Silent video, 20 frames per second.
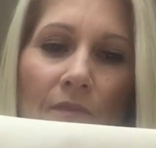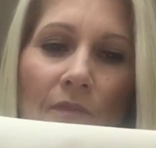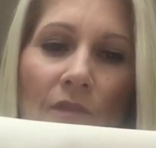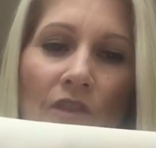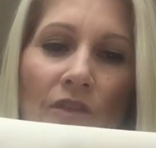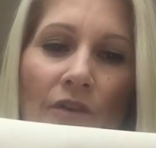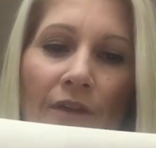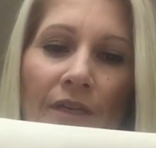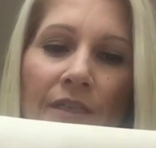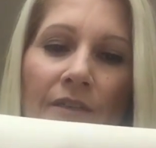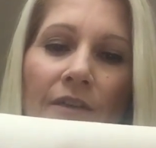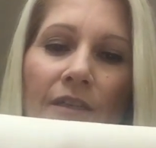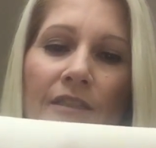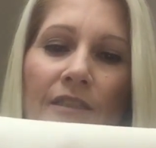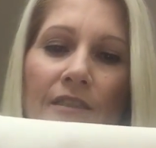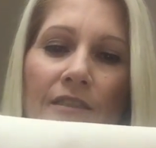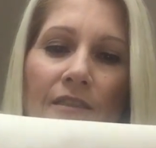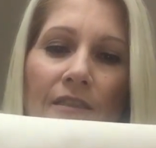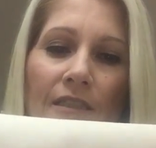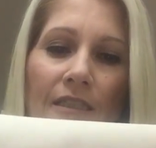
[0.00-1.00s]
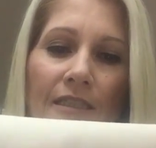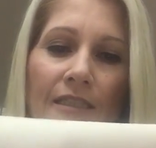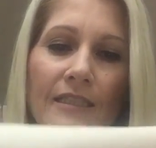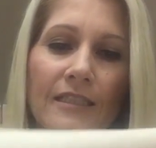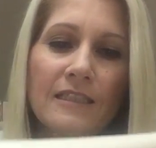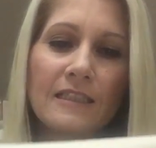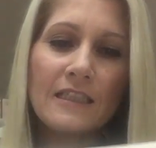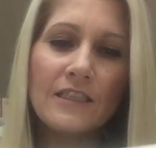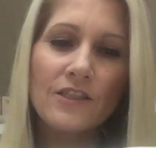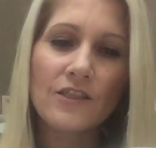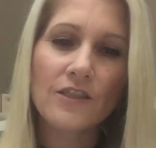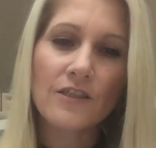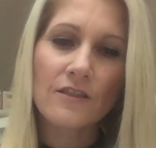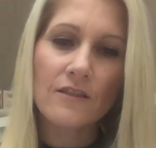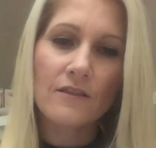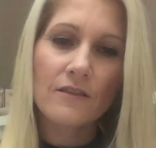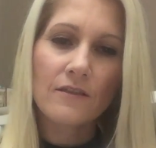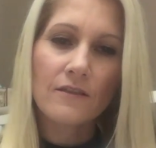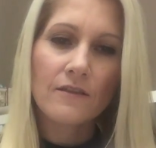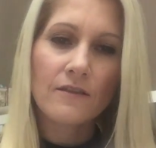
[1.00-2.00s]
Sorry, I decided to stitch
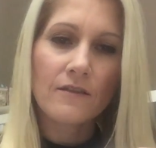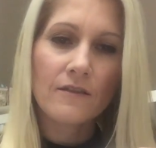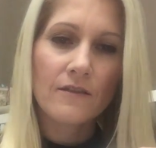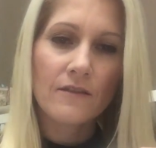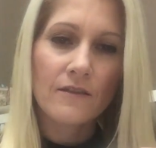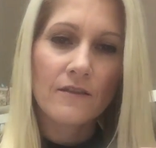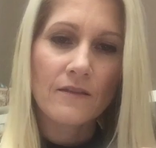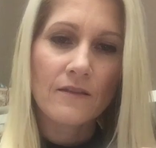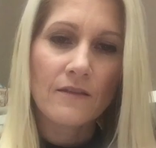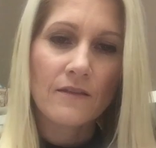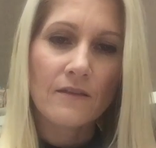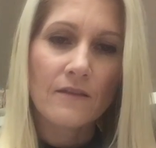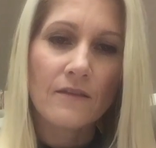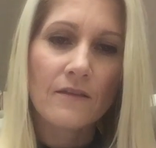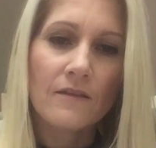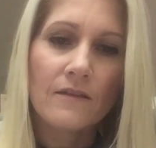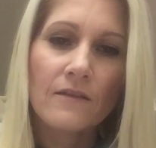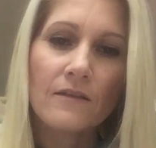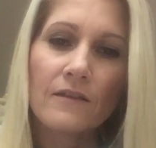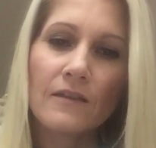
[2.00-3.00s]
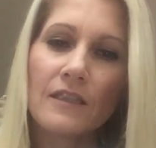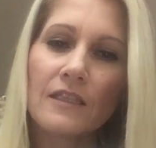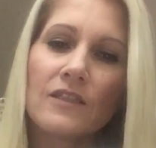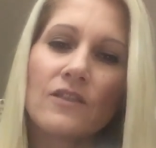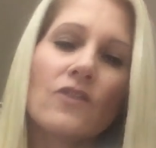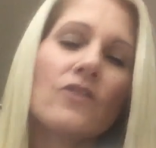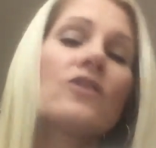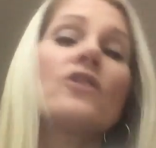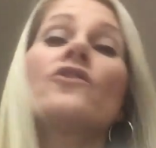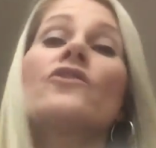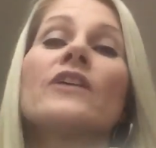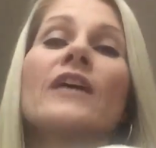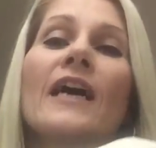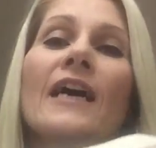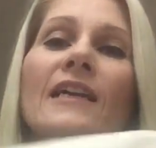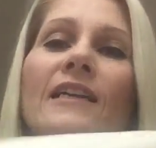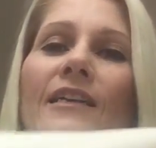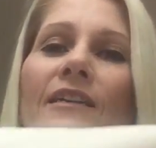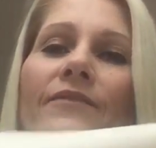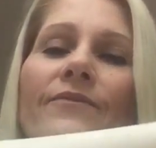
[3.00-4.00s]
this on
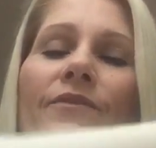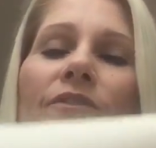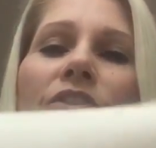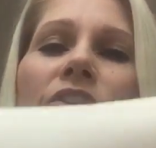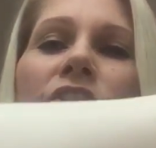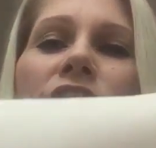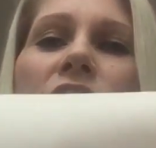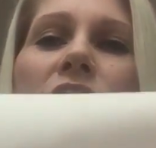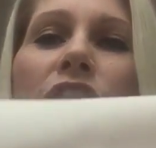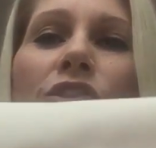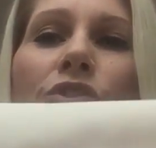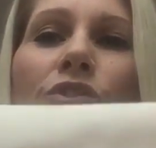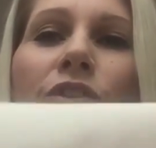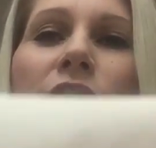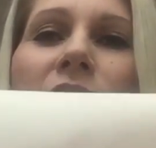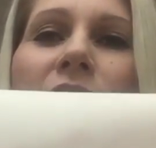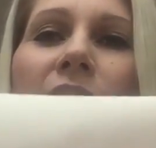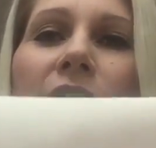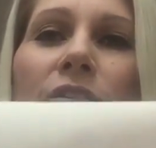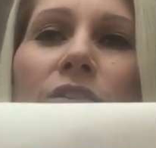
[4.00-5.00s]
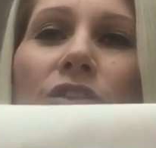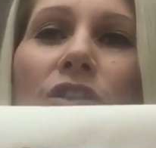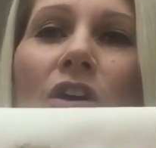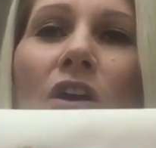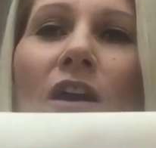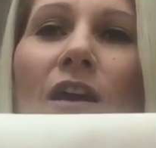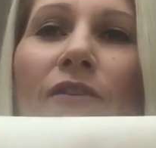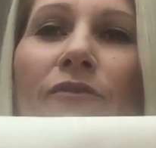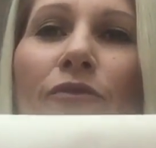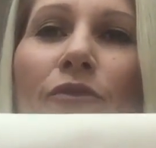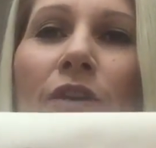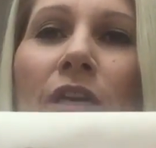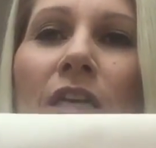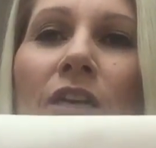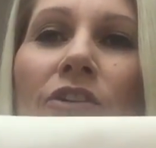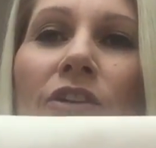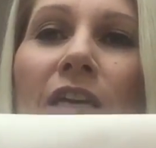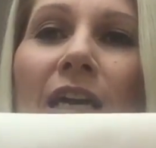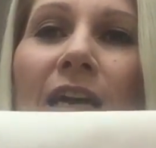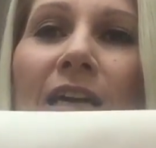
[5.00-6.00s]
Lugana, 32 count ivory
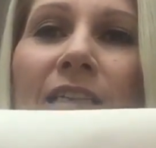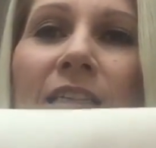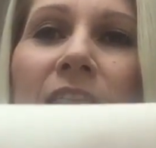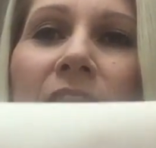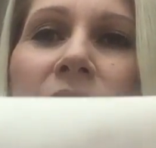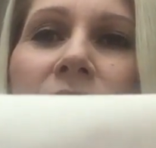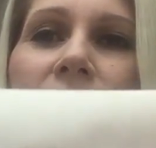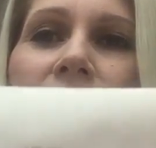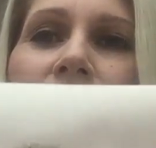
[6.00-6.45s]
Lugana,